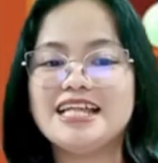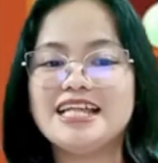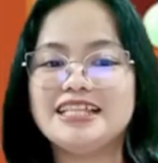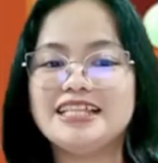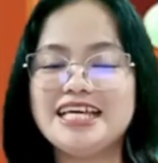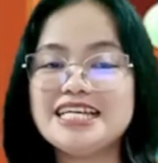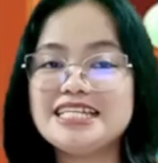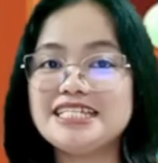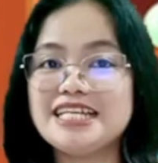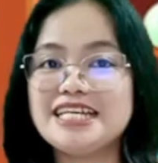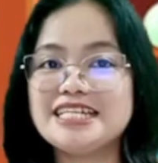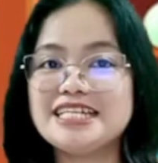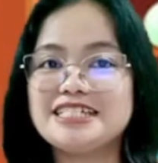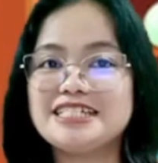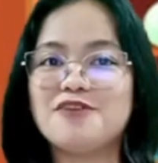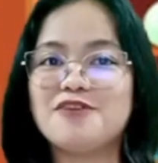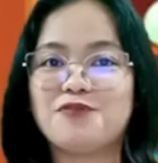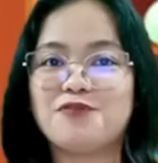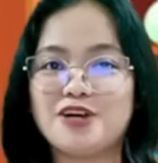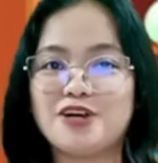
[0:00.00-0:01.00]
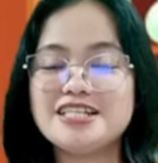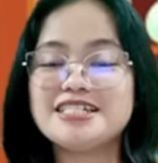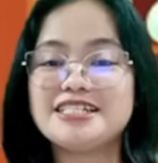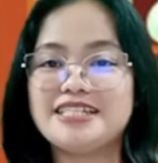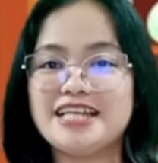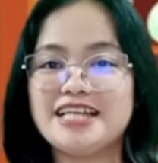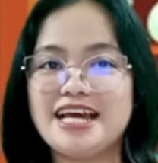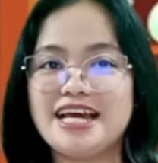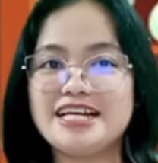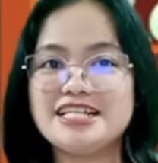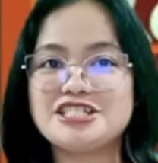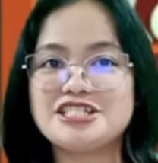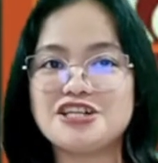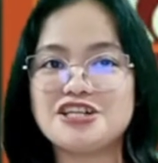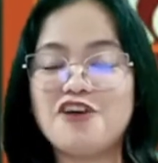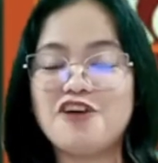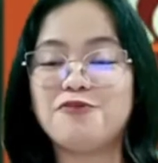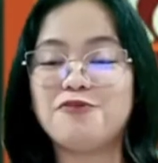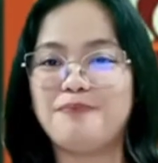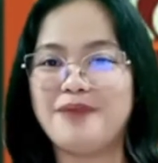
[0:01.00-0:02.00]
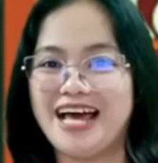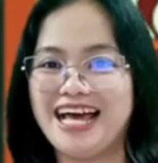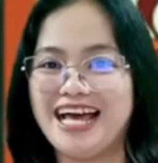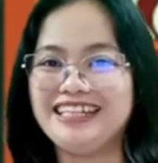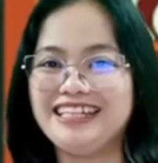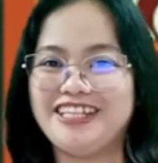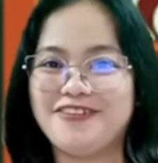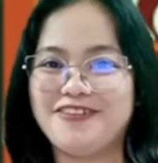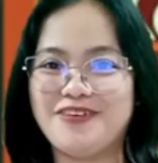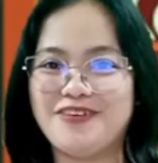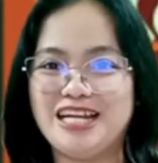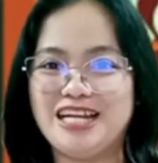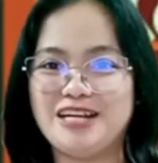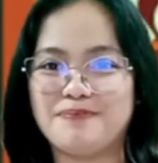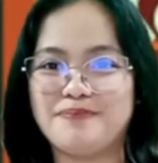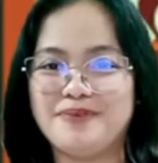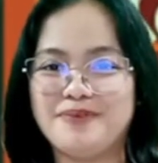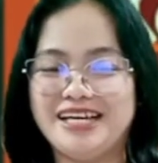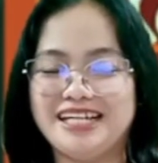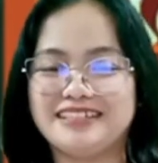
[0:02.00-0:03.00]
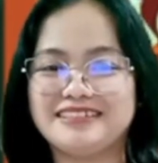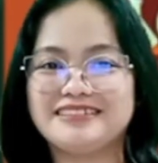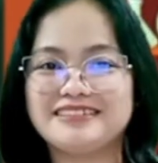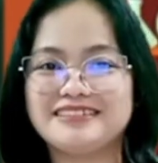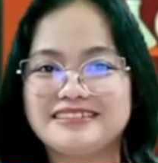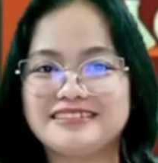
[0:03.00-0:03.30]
This is the first stage of plant development.